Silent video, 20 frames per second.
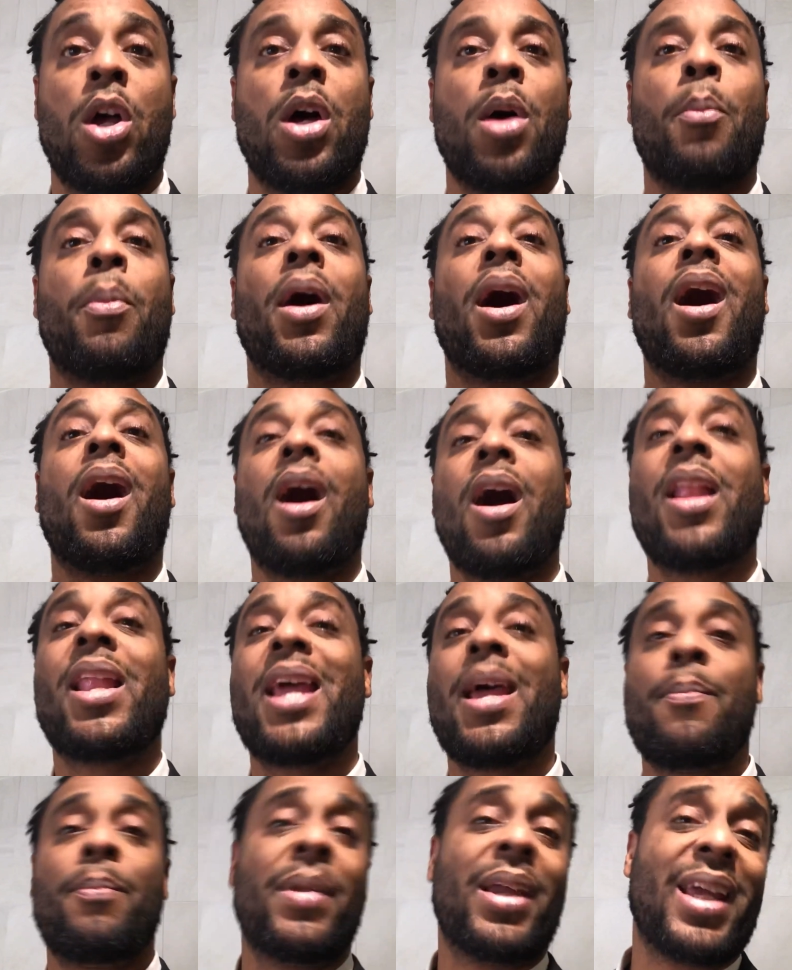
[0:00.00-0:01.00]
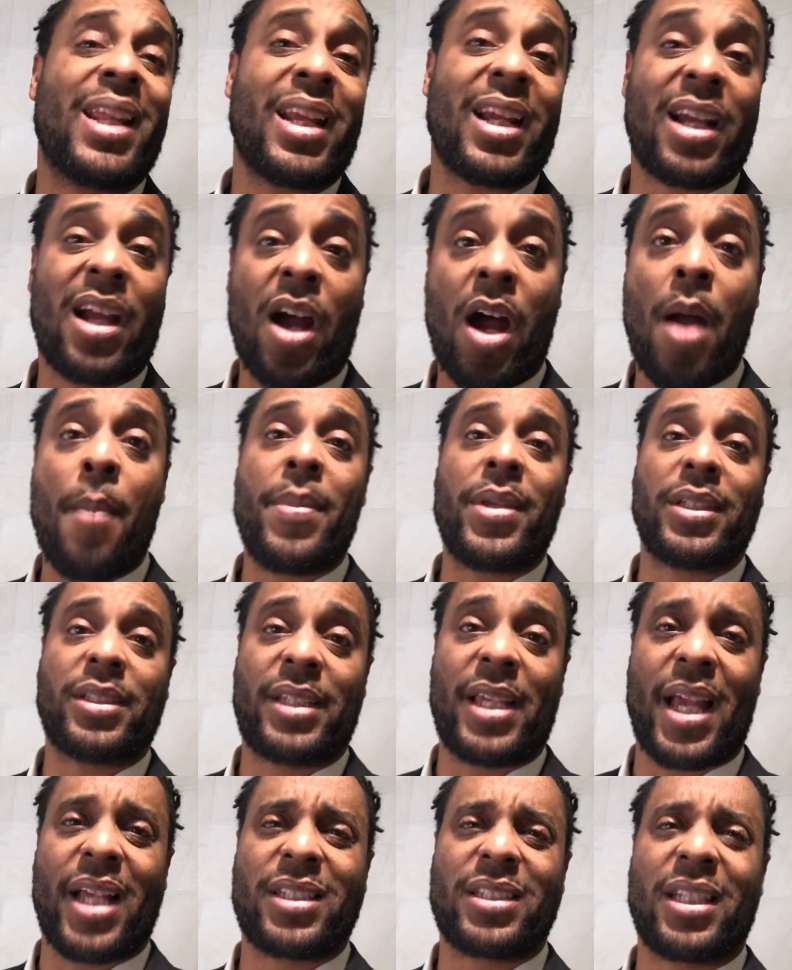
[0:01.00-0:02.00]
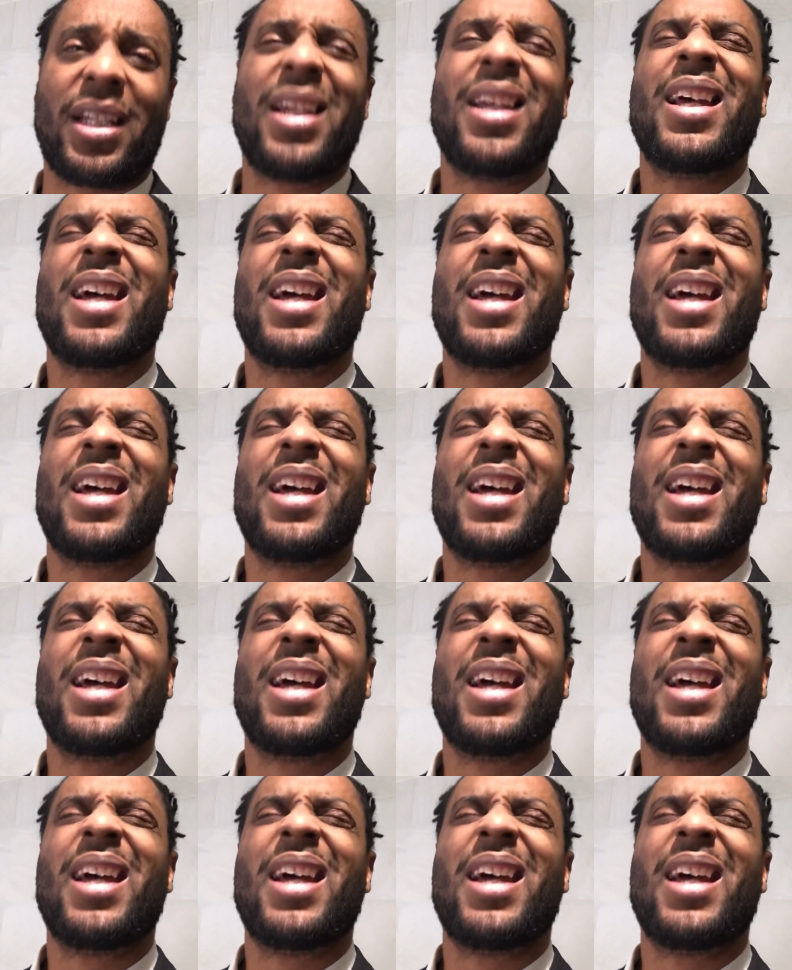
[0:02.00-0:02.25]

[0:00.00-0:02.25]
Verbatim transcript: But holler at me in the comment section.